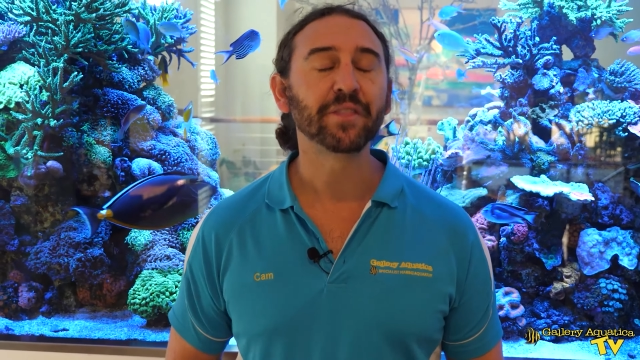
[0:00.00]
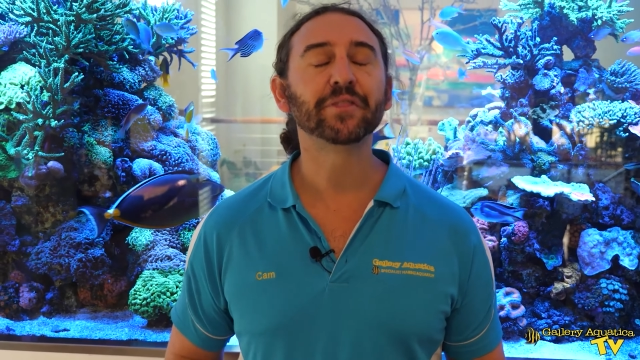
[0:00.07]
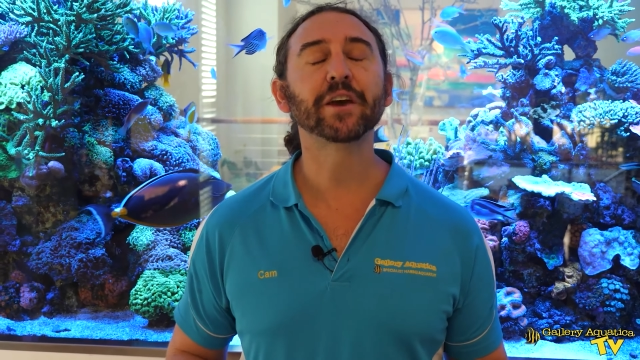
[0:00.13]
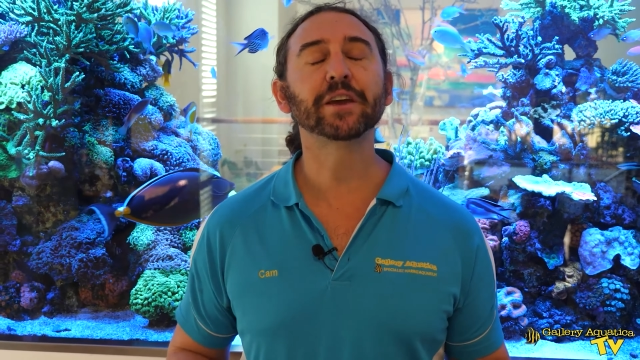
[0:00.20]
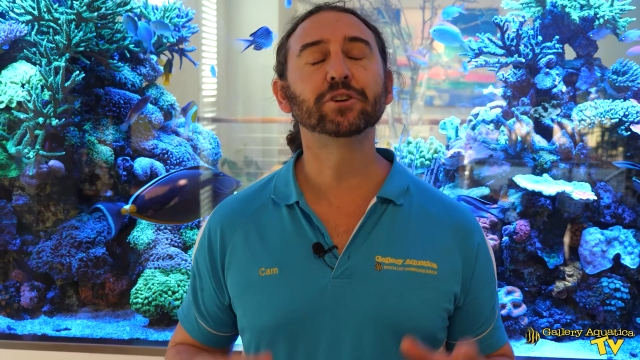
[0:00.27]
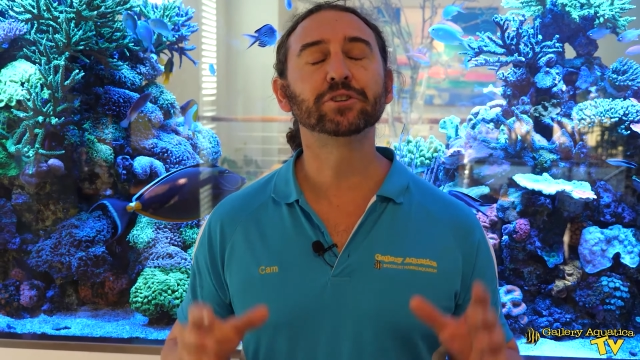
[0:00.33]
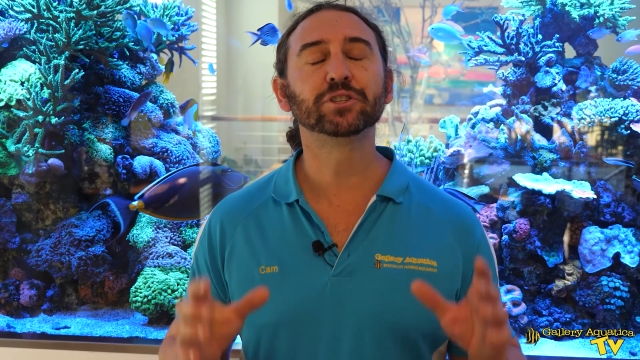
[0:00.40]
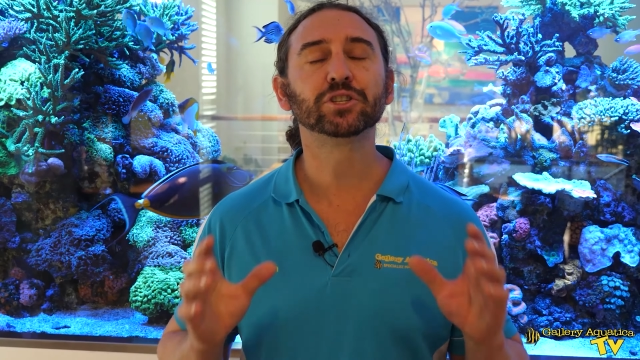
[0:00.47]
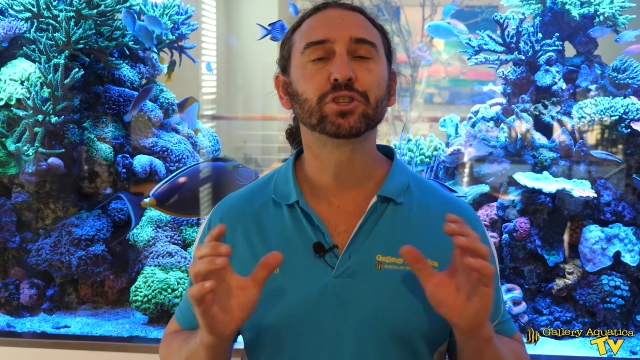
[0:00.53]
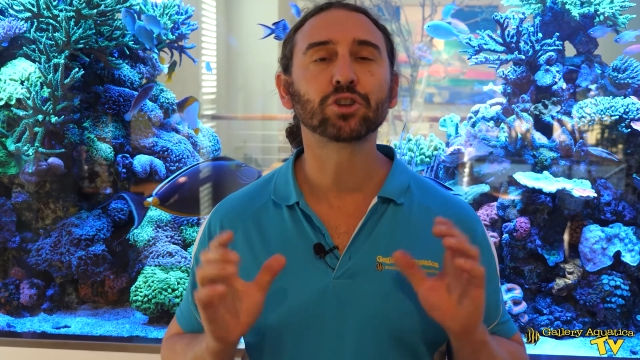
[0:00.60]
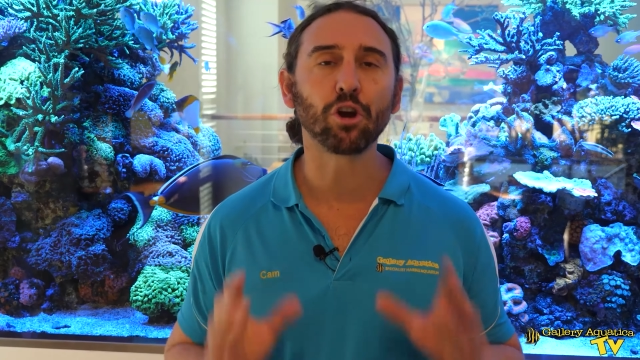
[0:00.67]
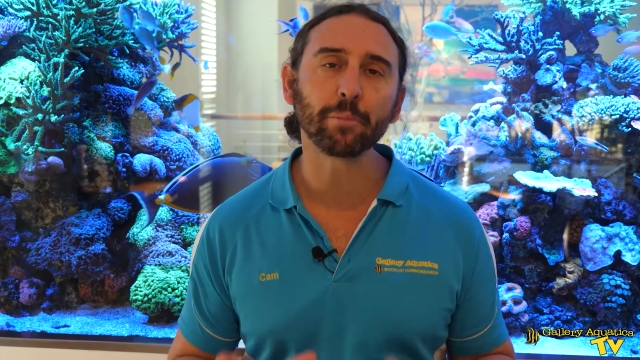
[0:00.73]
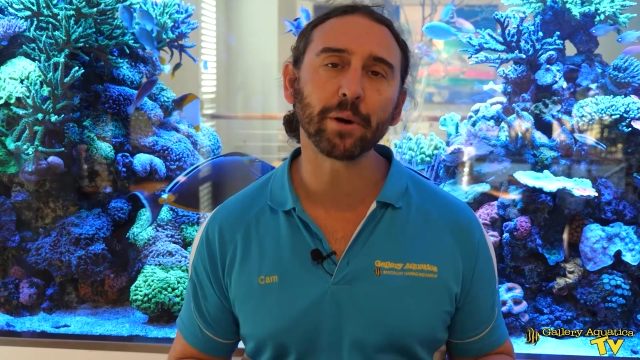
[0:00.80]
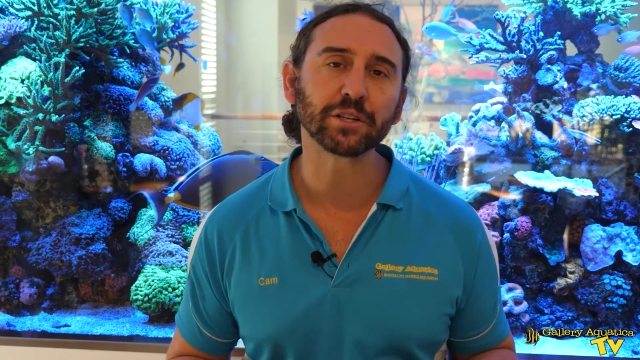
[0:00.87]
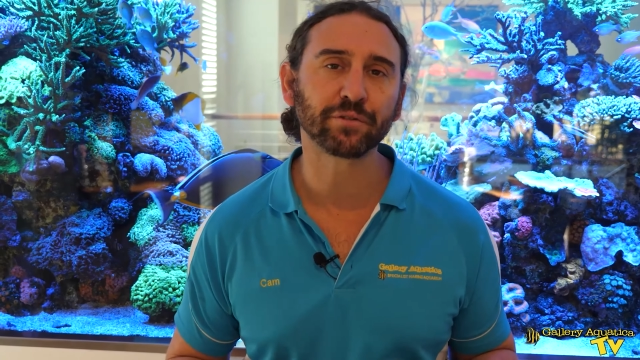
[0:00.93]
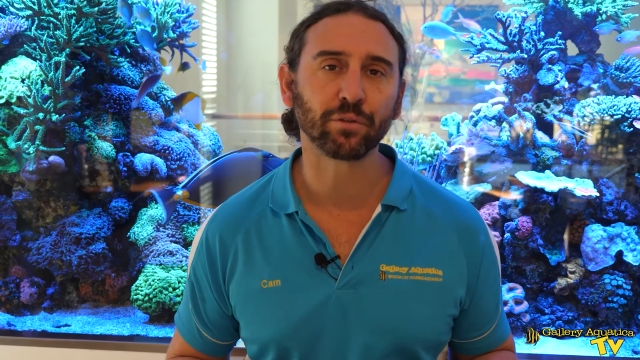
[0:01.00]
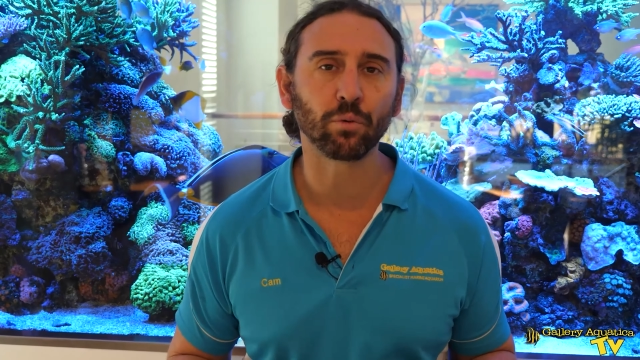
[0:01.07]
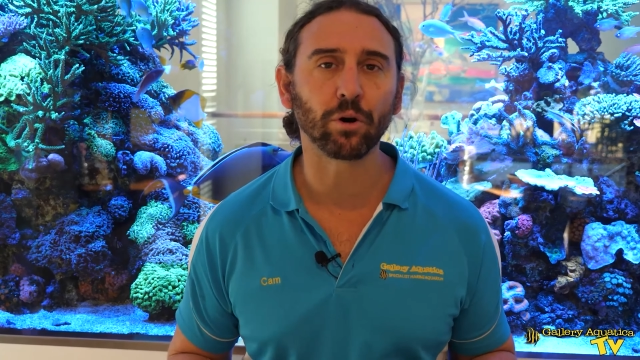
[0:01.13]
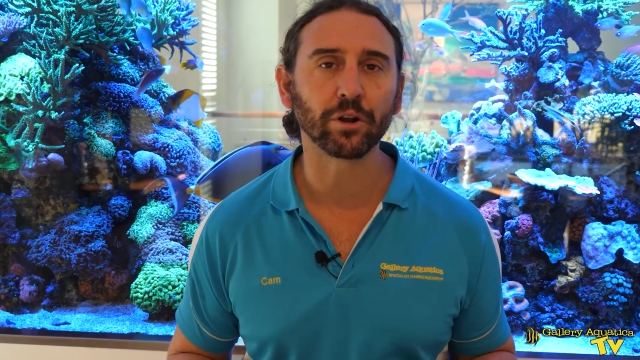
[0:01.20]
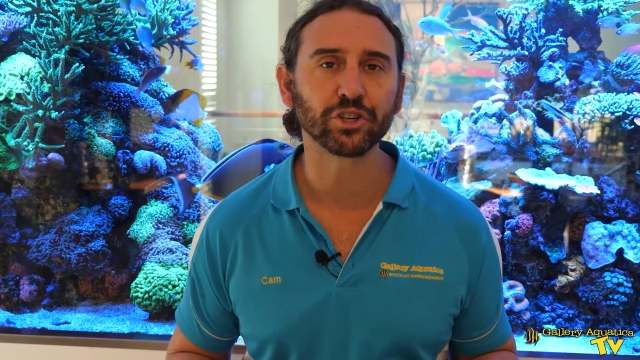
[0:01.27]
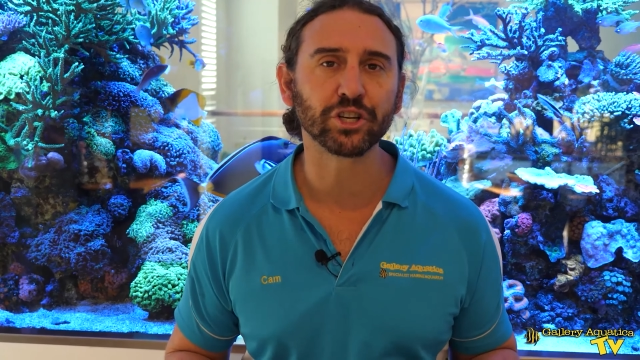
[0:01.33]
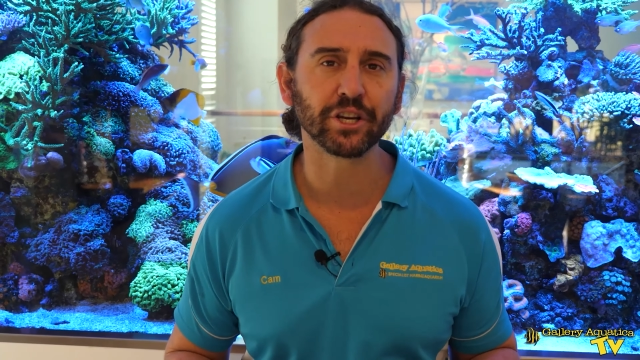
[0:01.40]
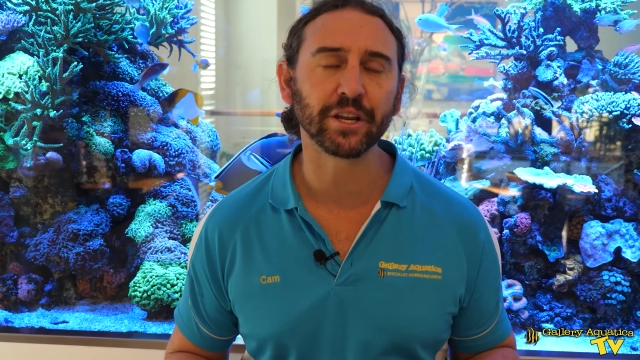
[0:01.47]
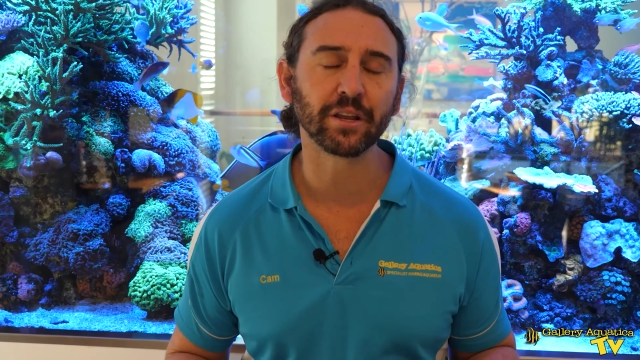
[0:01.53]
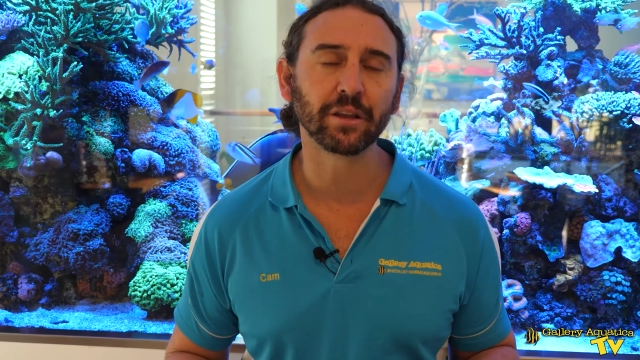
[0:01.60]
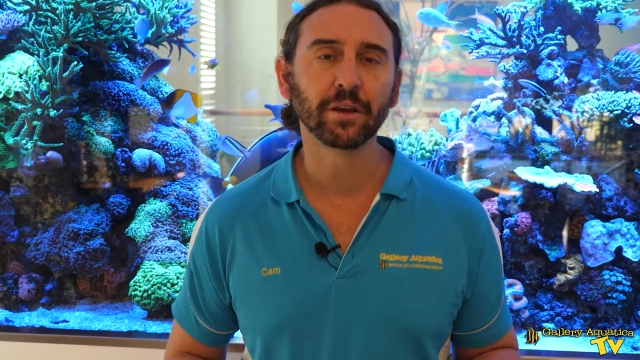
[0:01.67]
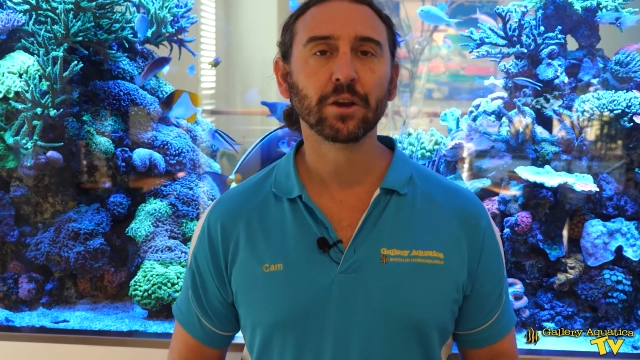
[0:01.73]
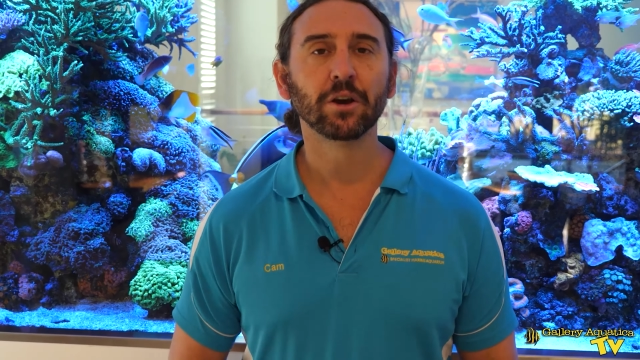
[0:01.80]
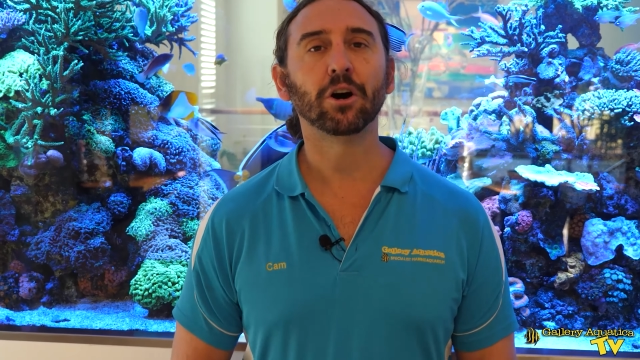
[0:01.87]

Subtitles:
Thank you so much for watching.